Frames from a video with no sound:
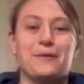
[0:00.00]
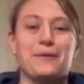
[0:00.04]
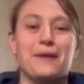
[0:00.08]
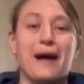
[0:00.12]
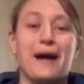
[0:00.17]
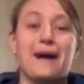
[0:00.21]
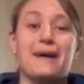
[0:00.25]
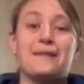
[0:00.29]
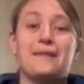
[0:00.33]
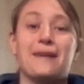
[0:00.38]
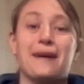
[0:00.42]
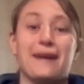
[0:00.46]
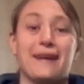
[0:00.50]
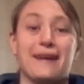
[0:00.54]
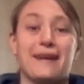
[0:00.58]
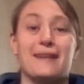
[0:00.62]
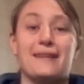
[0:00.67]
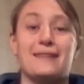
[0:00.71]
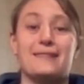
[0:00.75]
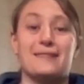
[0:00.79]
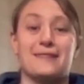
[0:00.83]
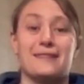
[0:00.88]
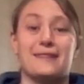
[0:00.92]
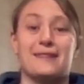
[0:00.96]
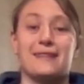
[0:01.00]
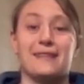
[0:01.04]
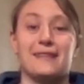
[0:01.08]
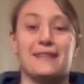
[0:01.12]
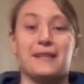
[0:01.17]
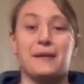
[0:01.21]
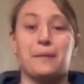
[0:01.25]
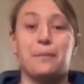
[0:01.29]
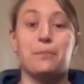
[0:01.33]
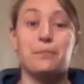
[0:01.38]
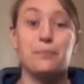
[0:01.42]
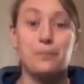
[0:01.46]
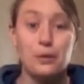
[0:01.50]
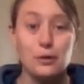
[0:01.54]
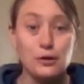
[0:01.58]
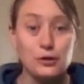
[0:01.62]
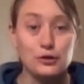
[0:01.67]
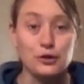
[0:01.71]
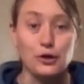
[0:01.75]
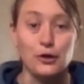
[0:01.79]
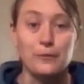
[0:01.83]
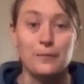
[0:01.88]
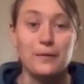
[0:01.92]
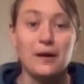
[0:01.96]
now is the
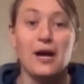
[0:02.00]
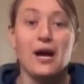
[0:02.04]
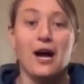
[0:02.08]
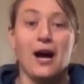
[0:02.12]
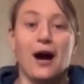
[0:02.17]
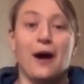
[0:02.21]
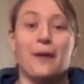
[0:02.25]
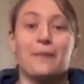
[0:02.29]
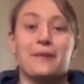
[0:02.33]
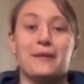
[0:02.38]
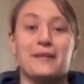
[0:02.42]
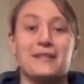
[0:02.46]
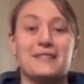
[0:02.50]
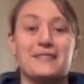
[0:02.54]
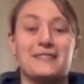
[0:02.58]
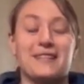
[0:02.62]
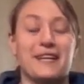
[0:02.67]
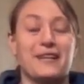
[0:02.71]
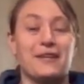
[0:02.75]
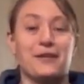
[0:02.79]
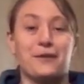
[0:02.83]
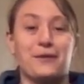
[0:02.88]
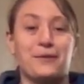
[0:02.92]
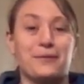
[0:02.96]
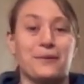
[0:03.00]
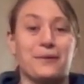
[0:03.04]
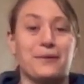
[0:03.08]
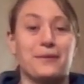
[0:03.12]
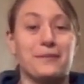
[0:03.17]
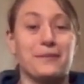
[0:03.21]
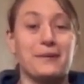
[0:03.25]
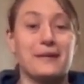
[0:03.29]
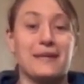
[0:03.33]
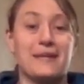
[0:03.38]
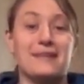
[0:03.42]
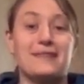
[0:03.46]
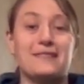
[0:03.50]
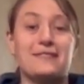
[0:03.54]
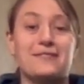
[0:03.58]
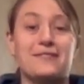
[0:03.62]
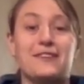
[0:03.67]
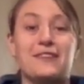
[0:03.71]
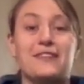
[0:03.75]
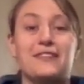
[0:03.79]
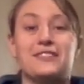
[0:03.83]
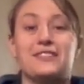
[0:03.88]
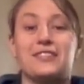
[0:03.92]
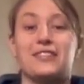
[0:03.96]
push-up. I'm going to take you through the beginner's
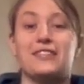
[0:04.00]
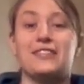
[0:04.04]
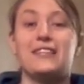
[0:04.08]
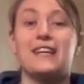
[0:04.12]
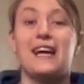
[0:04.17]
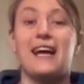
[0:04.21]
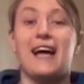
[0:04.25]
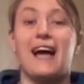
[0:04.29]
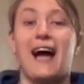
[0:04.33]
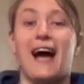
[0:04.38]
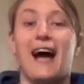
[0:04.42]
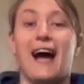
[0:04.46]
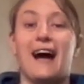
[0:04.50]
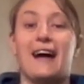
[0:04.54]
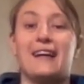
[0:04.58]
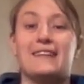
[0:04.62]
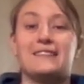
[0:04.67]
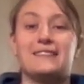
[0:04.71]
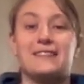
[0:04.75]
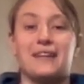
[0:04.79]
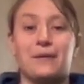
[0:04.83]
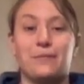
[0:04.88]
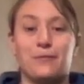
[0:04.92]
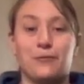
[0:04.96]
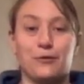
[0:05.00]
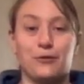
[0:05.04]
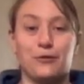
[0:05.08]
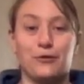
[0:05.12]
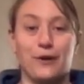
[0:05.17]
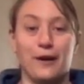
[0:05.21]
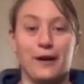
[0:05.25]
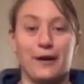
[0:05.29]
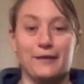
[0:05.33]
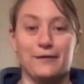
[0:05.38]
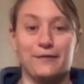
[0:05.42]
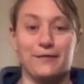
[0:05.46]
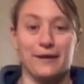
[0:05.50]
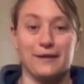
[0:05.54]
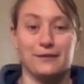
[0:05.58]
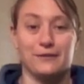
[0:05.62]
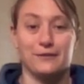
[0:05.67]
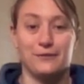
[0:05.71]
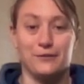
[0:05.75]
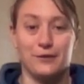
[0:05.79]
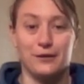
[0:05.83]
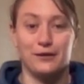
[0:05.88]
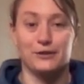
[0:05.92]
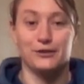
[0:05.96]
version and a more advanced
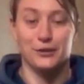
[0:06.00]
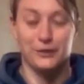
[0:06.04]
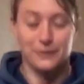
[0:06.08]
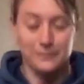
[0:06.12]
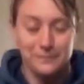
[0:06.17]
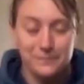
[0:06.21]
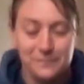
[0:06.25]
version.